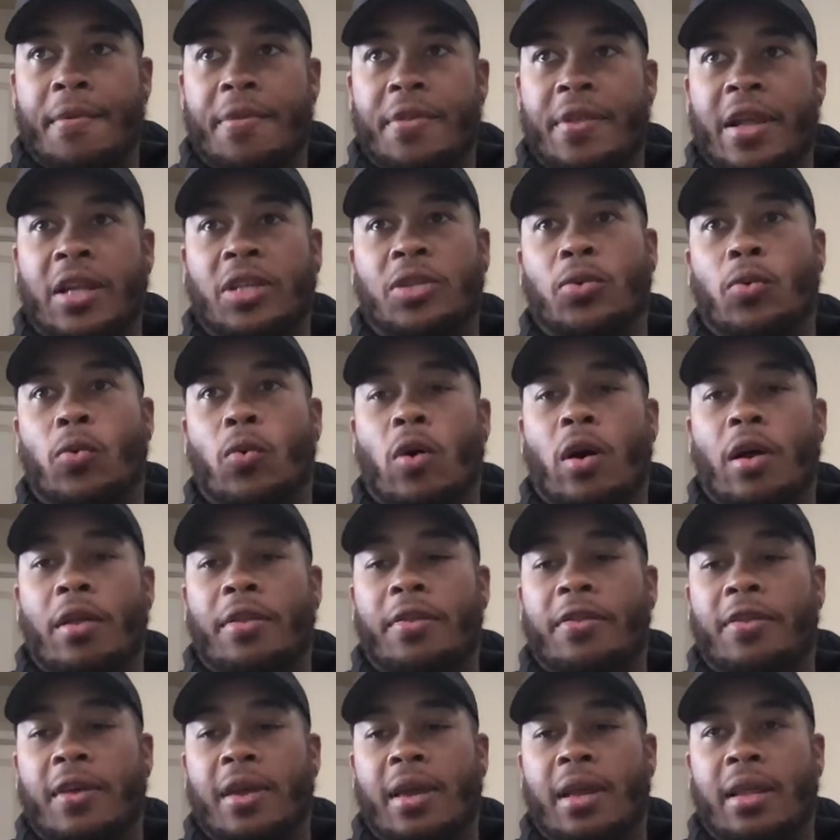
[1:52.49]
that's one
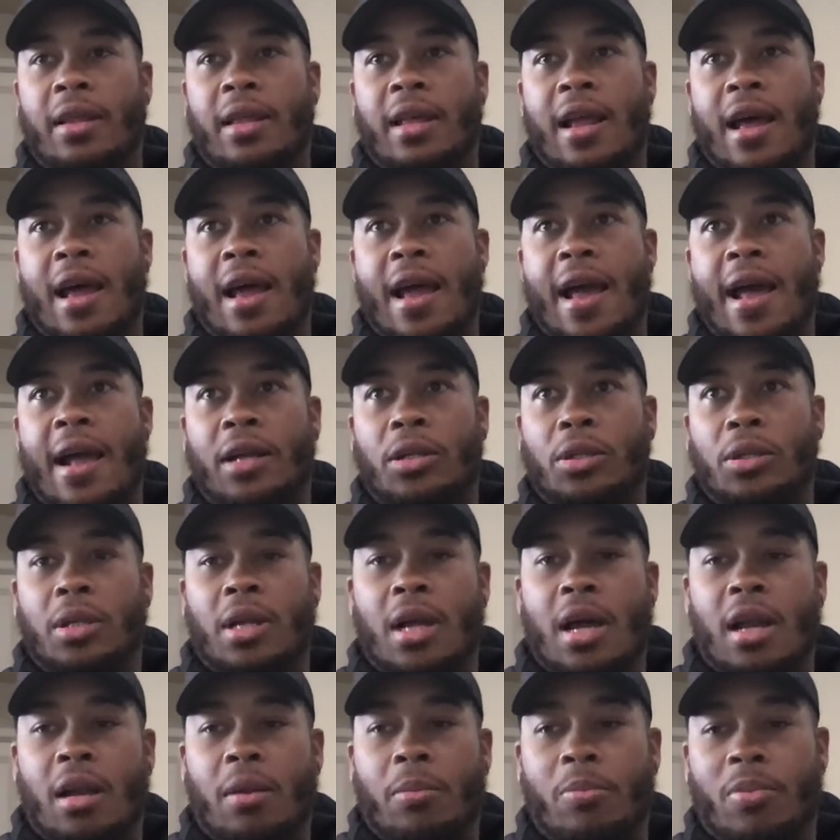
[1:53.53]
thing that I actually
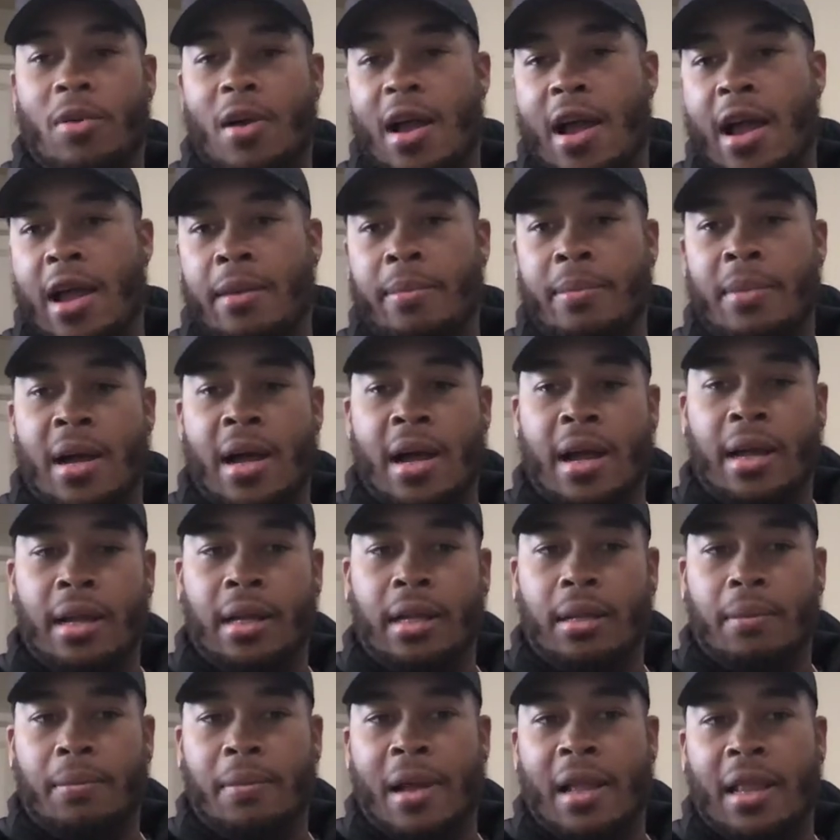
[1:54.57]
kind of pride
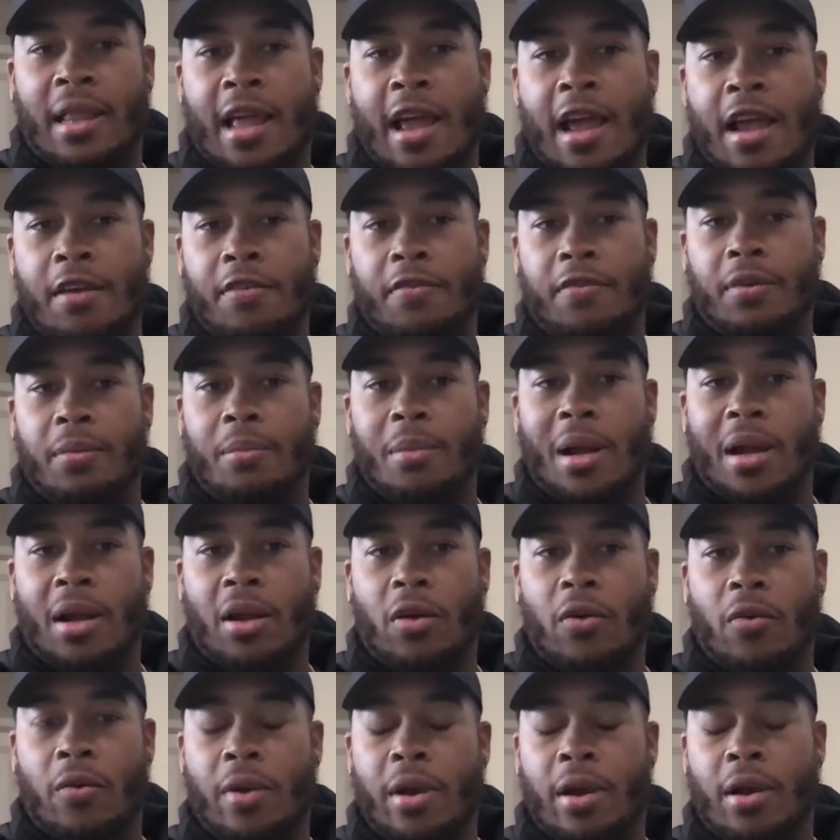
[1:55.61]
my life and my
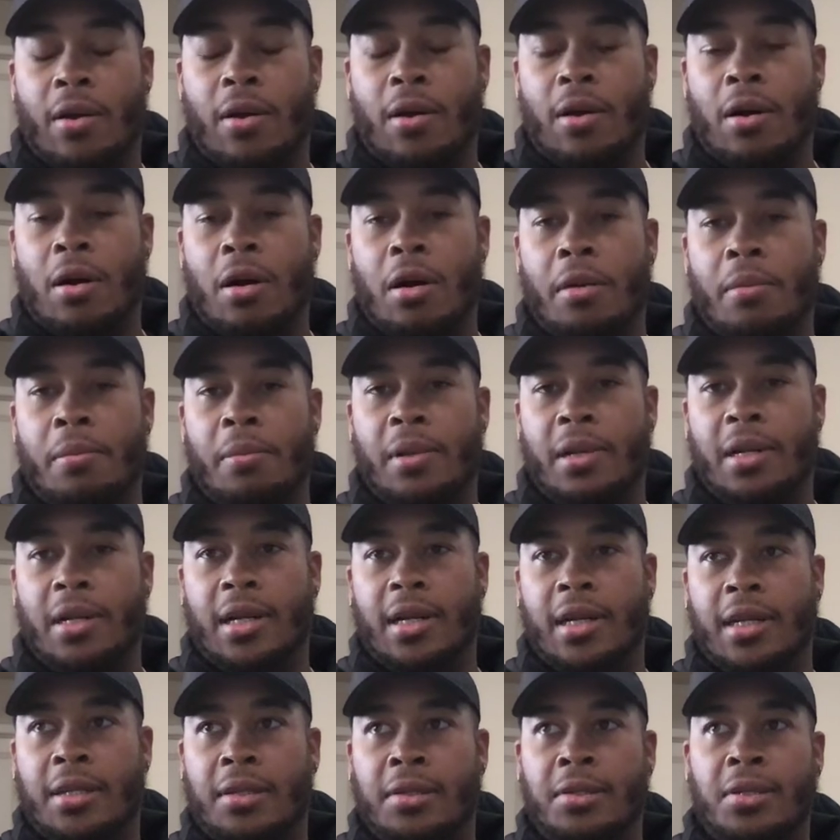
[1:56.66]
career on,
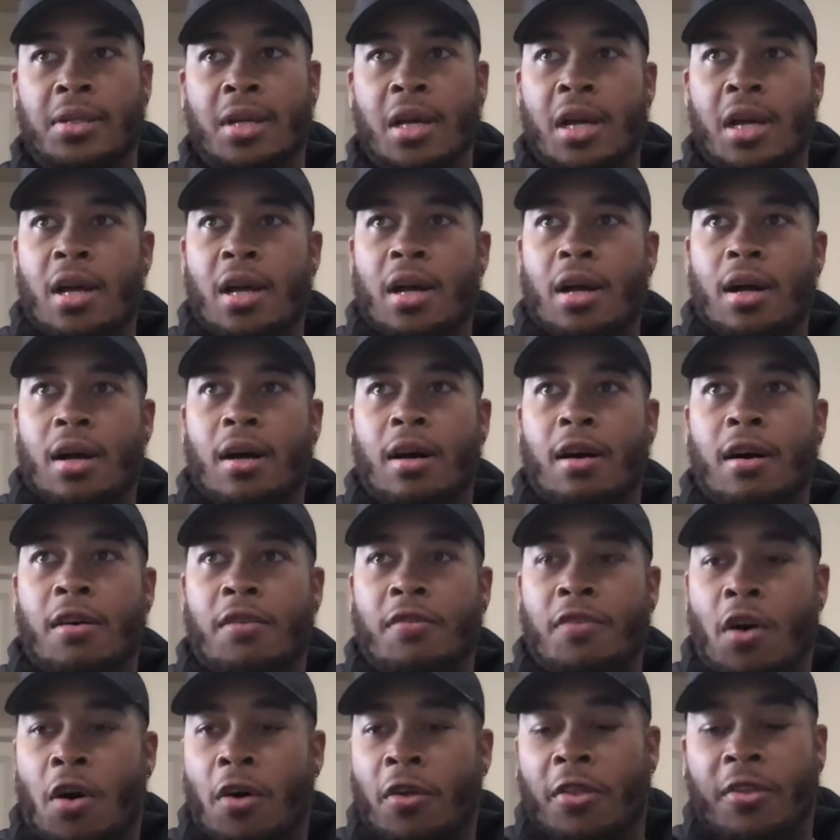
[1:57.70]
because of
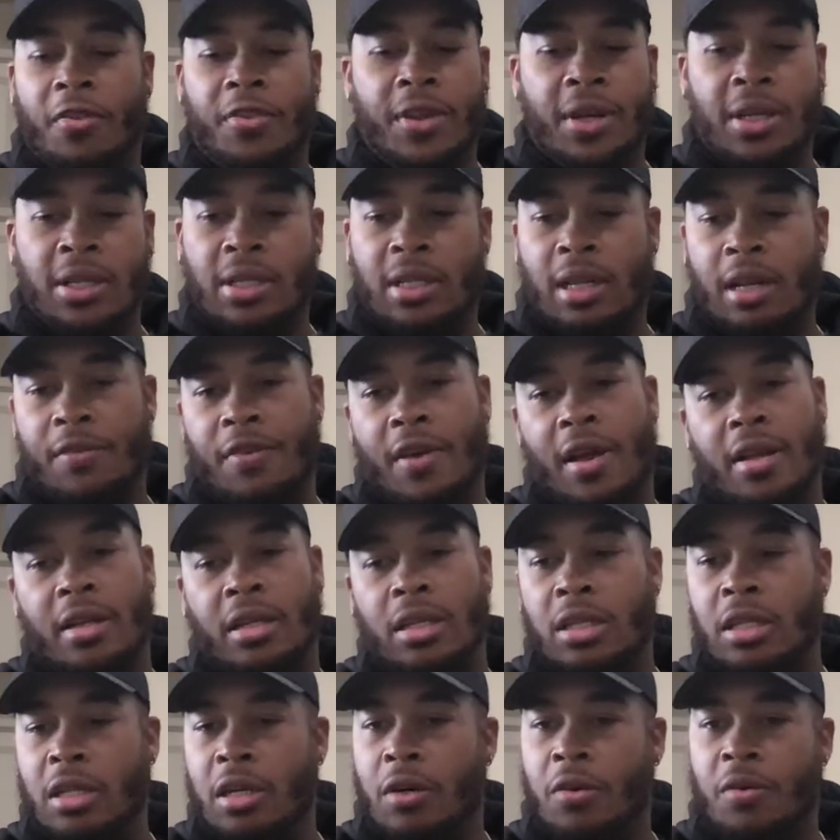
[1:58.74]
all the things that I've had to
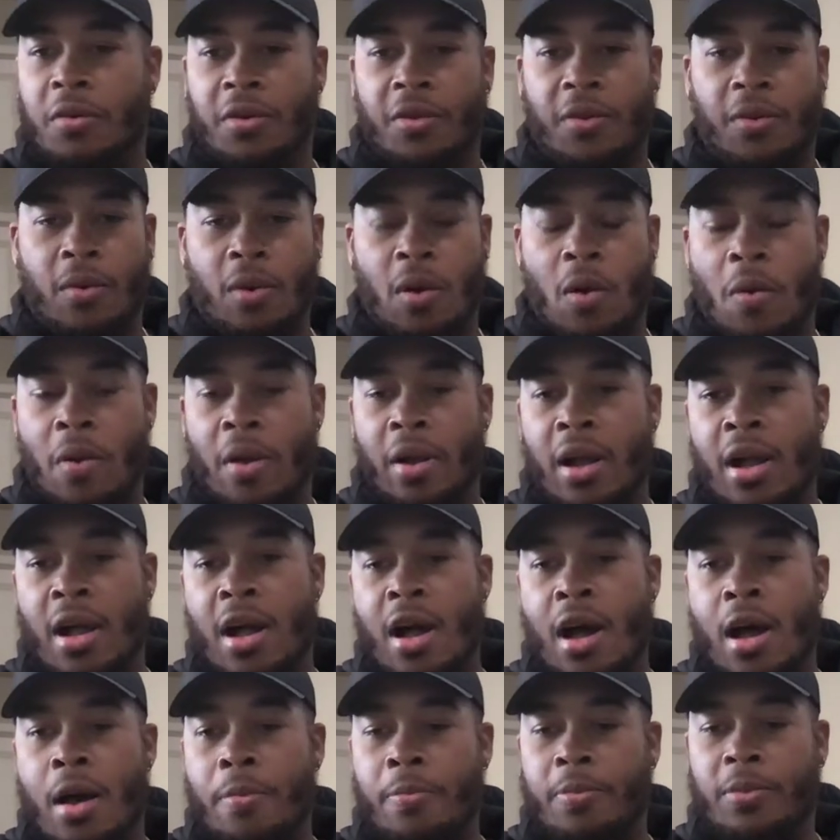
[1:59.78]
deal with growing
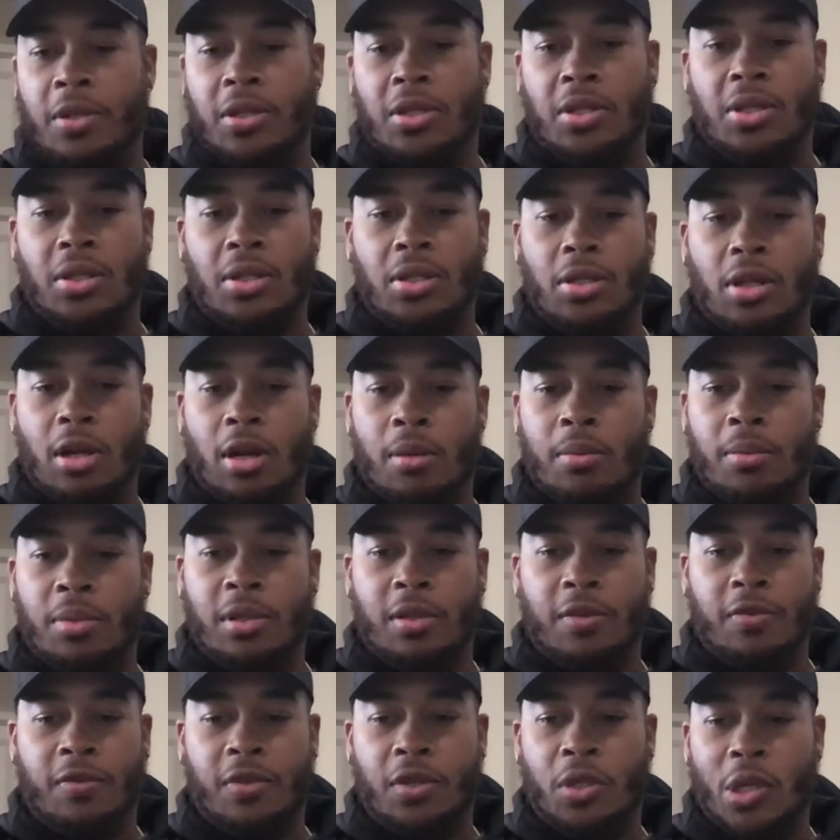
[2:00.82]
up, just in terms
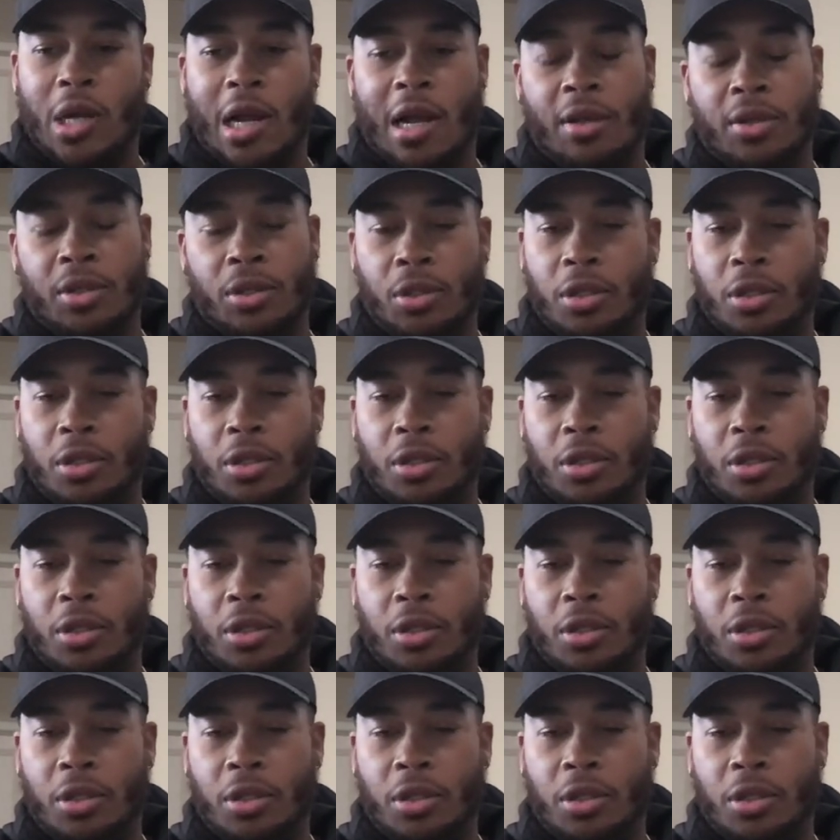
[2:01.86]
of the trials and